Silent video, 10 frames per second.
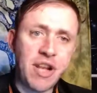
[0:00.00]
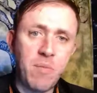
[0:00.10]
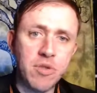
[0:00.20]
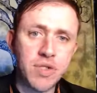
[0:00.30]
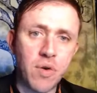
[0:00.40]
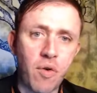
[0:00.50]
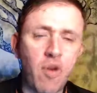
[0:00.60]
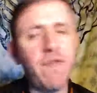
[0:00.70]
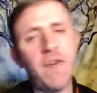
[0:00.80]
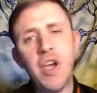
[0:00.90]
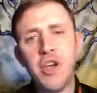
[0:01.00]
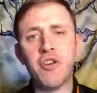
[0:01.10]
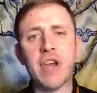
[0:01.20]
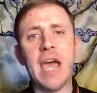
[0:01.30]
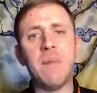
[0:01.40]
and emotional growth.
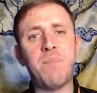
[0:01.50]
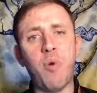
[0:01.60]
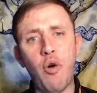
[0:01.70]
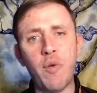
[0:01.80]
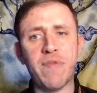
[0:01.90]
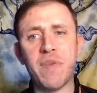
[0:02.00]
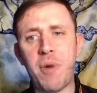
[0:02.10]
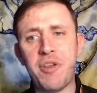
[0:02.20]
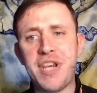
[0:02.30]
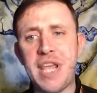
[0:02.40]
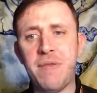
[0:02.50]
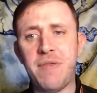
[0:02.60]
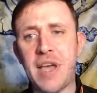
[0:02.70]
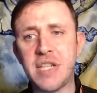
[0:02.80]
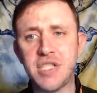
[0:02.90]
You're getting bored with the mundane
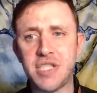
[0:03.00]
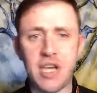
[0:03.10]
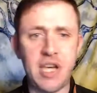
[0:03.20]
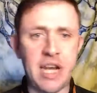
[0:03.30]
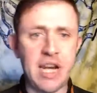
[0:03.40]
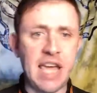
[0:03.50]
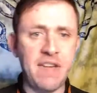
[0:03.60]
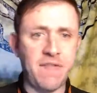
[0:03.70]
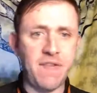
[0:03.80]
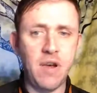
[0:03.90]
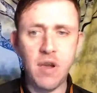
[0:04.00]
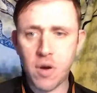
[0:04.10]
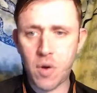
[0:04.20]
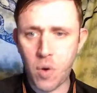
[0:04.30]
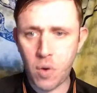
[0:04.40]
things in life,
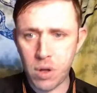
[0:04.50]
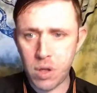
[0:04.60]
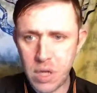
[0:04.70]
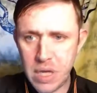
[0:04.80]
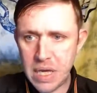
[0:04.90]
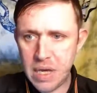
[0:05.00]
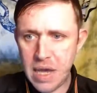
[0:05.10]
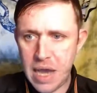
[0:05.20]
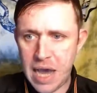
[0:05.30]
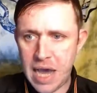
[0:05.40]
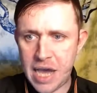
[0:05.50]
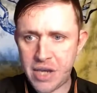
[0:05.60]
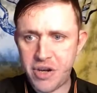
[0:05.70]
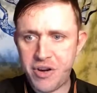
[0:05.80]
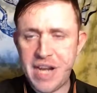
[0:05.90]
Cole.
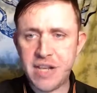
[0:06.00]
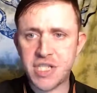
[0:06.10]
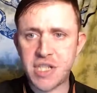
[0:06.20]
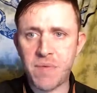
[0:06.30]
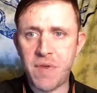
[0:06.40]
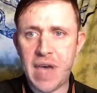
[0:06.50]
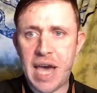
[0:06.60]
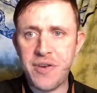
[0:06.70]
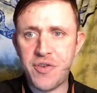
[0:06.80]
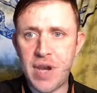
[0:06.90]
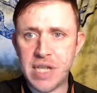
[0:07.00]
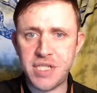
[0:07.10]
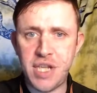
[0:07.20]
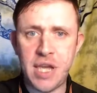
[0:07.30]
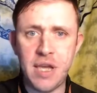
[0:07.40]
You're needing something that interests
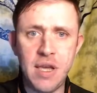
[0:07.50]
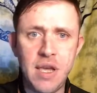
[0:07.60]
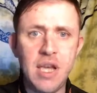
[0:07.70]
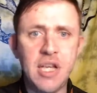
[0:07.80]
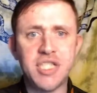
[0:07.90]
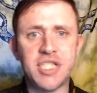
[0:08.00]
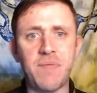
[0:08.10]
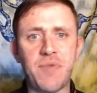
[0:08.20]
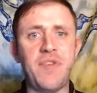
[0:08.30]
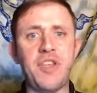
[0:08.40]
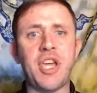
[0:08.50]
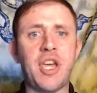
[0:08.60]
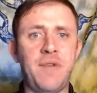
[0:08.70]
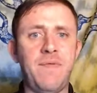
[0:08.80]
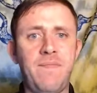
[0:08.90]
you. Something that you
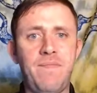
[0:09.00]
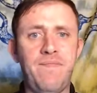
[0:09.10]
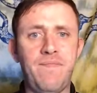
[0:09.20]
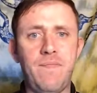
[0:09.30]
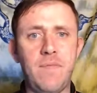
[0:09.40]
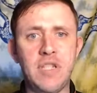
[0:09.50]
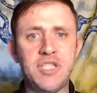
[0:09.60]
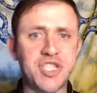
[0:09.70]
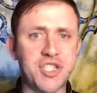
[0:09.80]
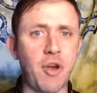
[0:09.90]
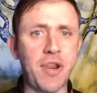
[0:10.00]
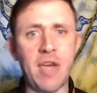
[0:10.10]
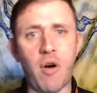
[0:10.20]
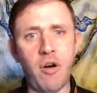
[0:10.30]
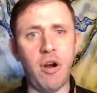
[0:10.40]
can study
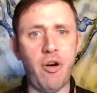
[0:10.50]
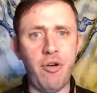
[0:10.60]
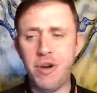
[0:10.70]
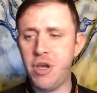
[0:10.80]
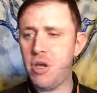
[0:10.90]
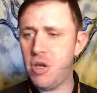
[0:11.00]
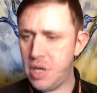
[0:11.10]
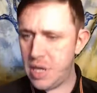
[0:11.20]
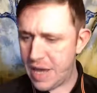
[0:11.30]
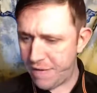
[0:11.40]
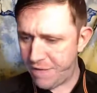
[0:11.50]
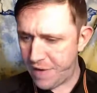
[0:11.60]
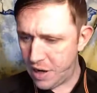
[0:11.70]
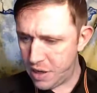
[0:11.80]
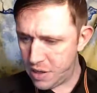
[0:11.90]
or learn, I
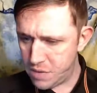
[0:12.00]
feel.